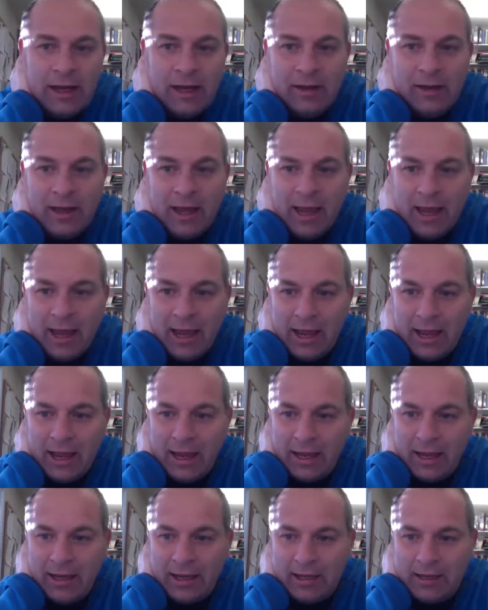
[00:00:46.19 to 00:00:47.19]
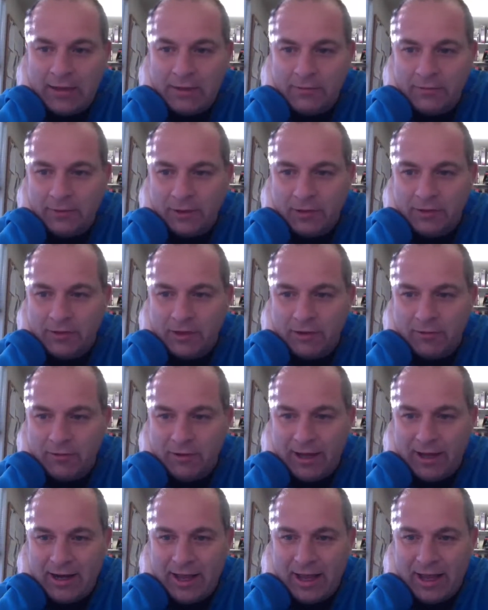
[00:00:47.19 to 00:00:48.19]
and
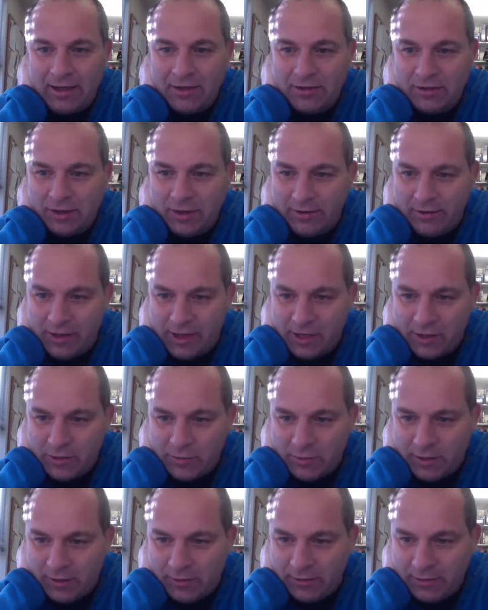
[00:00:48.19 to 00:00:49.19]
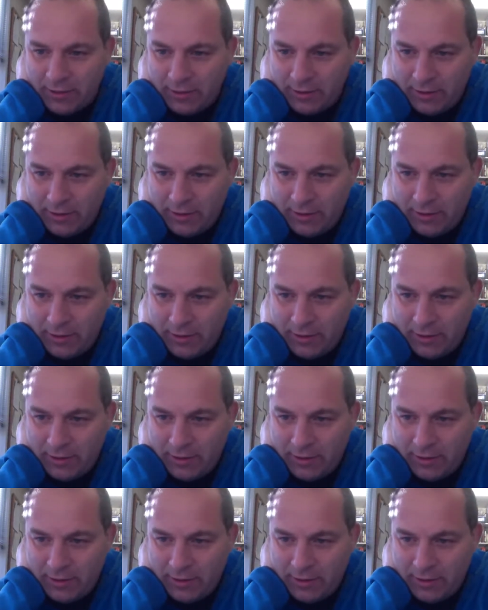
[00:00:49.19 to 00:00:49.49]
floating around outside of that as well.